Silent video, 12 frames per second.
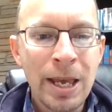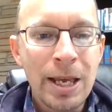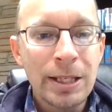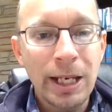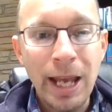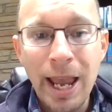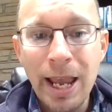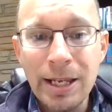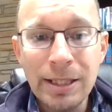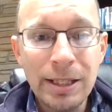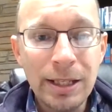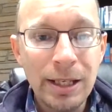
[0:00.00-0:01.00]

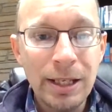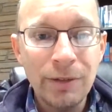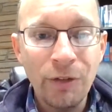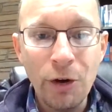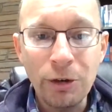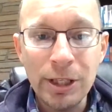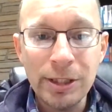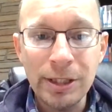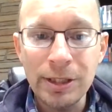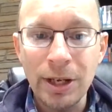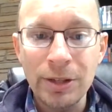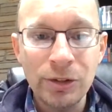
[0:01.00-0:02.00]
Today, focus
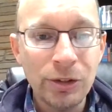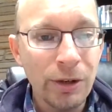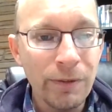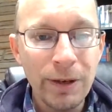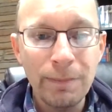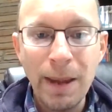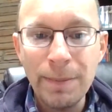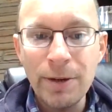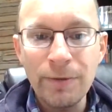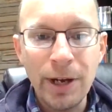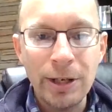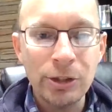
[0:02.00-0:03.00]
is on serving. Maybe
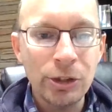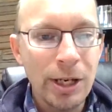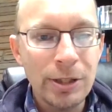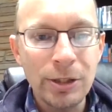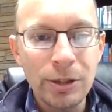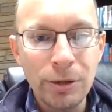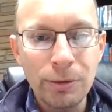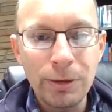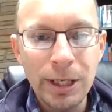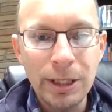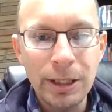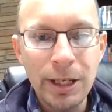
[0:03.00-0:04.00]
you've gotten a chance to do the
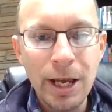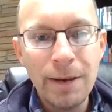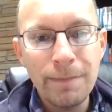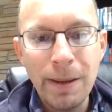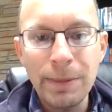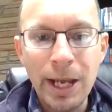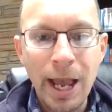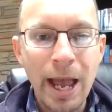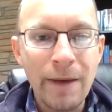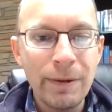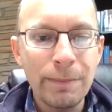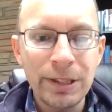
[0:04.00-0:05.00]
reading yet, maybe you
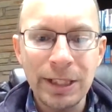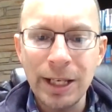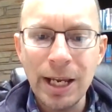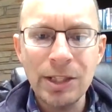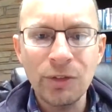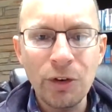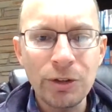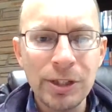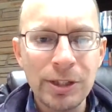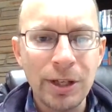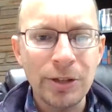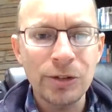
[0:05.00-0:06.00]
haven't, but today's focus
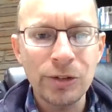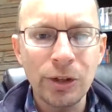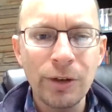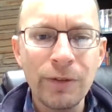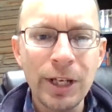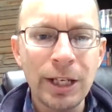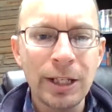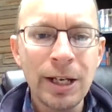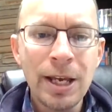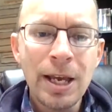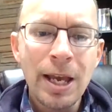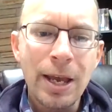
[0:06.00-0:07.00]
is on serving and
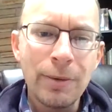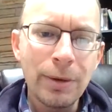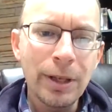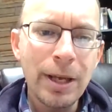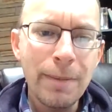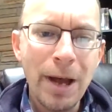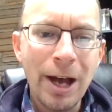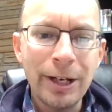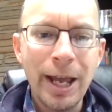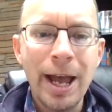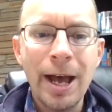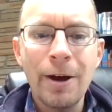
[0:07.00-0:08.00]
really about
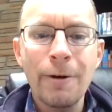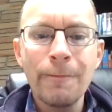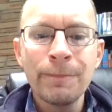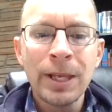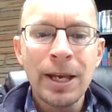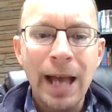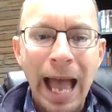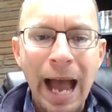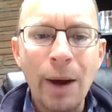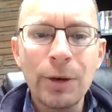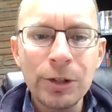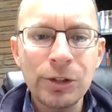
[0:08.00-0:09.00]
how
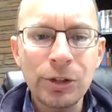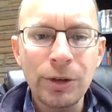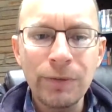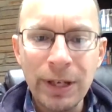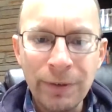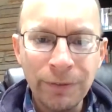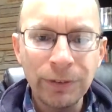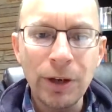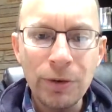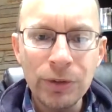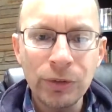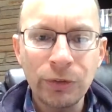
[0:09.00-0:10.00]
our serving
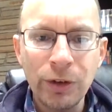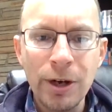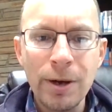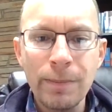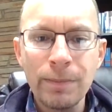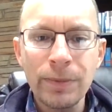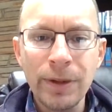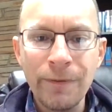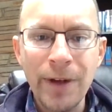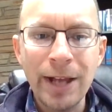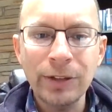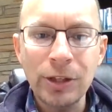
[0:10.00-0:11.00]
flows from the
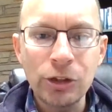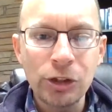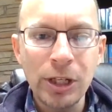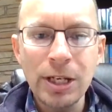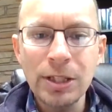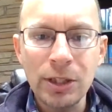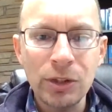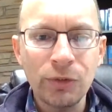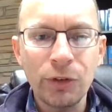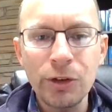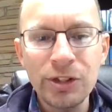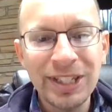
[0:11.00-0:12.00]
fact that Jesus
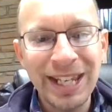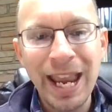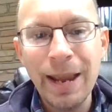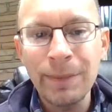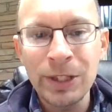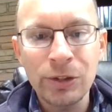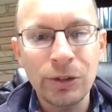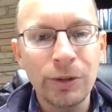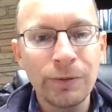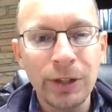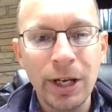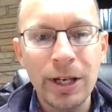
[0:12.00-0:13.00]
first came and
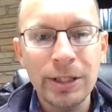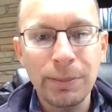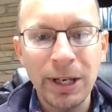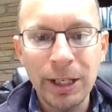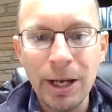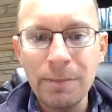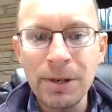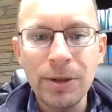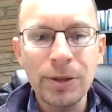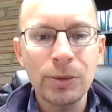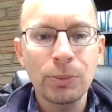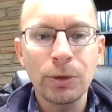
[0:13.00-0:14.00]
served us by coming to
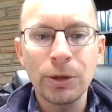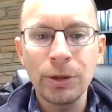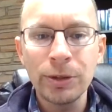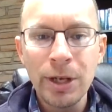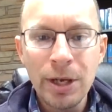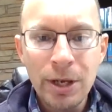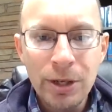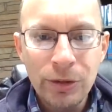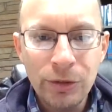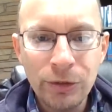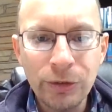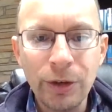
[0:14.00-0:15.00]
this world
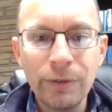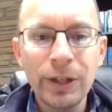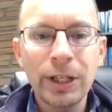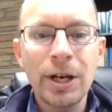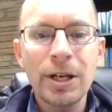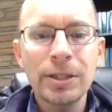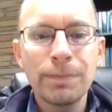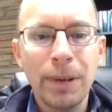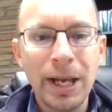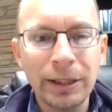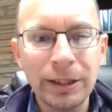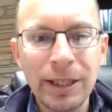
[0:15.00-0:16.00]
serving us
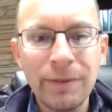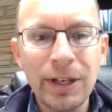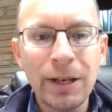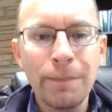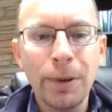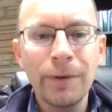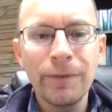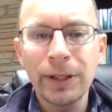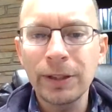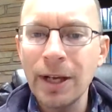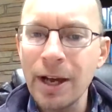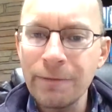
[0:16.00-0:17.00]
by living a perfect
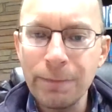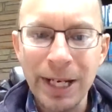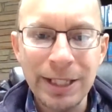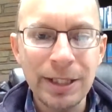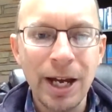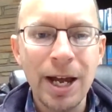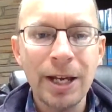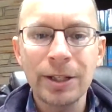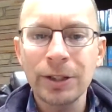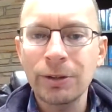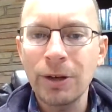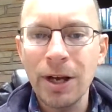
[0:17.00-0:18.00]
life, by dying on
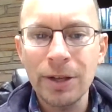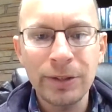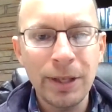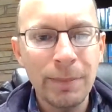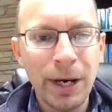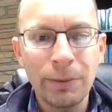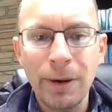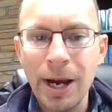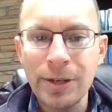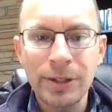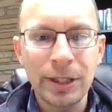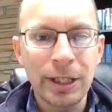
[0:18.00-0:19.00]
a cross, and by
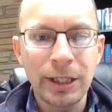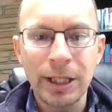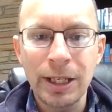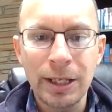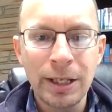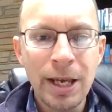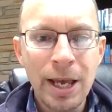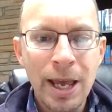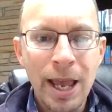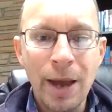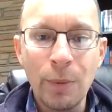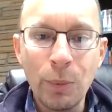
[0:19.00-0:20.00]
rising again.
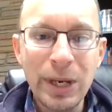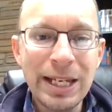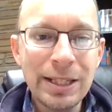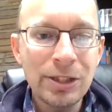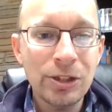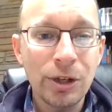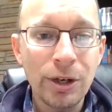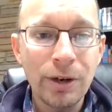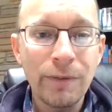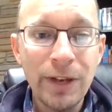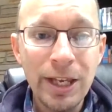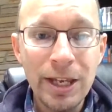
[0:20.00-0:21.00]
And we
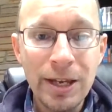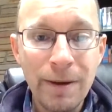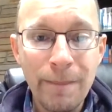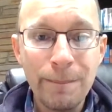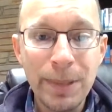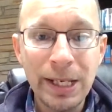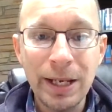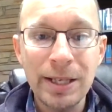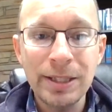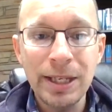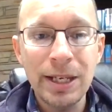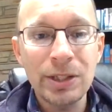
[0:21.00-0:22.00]
serve him
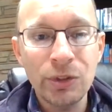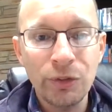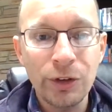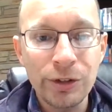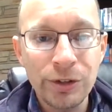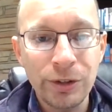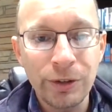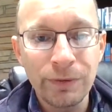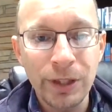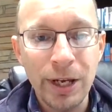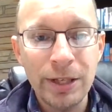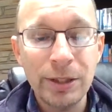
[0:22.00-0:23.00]
because he has first
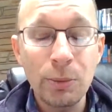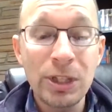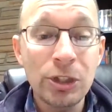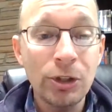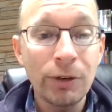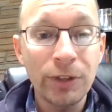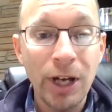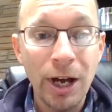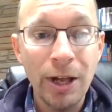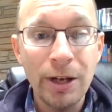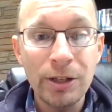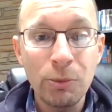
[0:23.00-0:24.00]
served us. And we
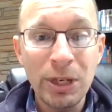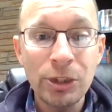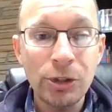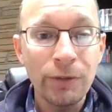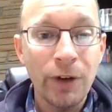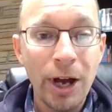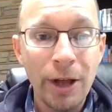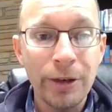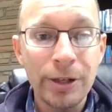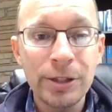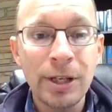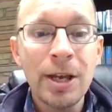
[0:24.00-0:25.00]
serve
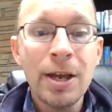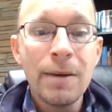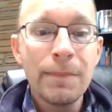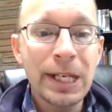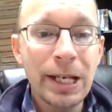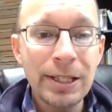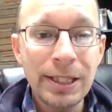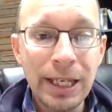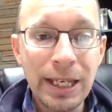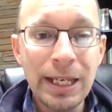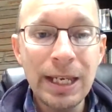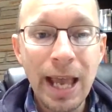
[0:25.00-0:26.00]
others because
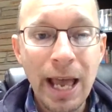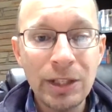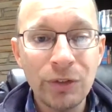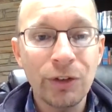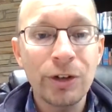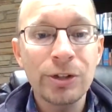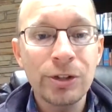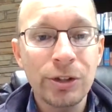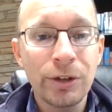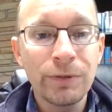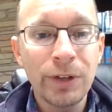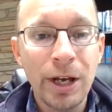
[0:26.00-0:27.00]
he has first
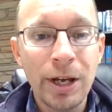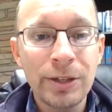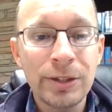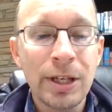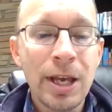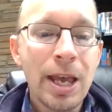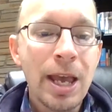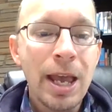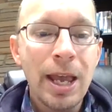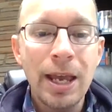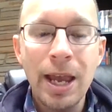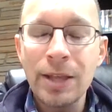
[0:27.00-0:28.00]
served us.
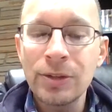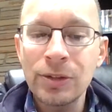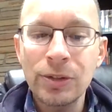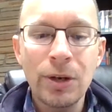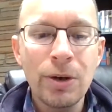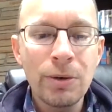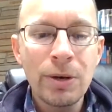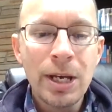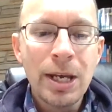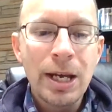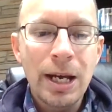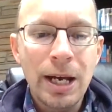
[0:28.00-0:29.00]
And so
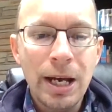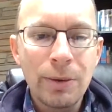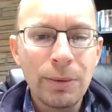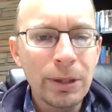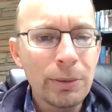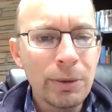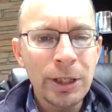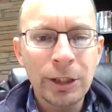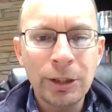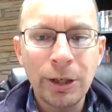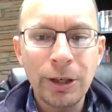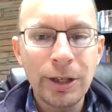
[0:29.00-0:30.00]
I really
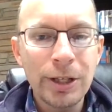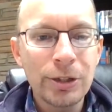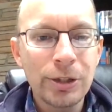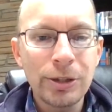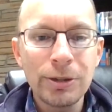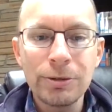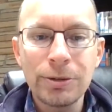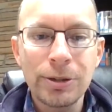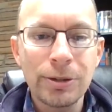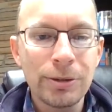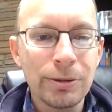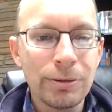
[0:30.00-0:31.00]
encourage you
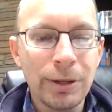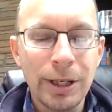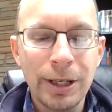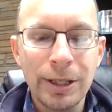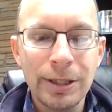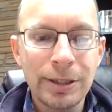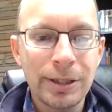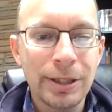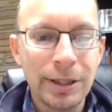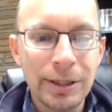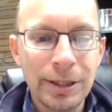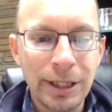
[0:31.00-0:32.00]

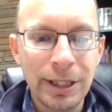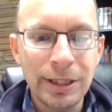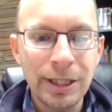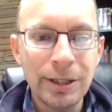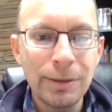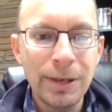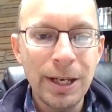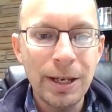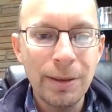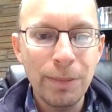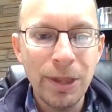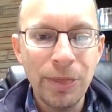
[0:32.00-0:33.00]
to continue to
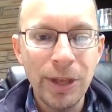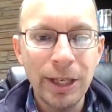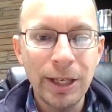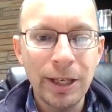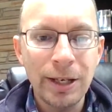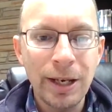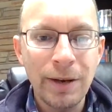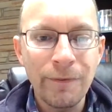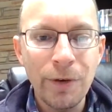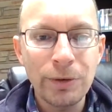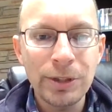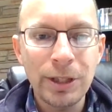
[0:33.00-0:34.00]
be thinking and
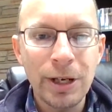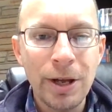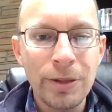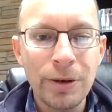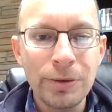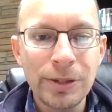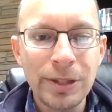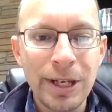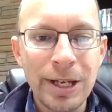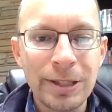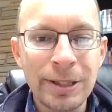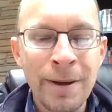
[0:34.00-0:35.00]
focusing on those
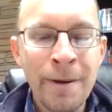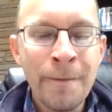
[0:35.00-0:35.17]
things.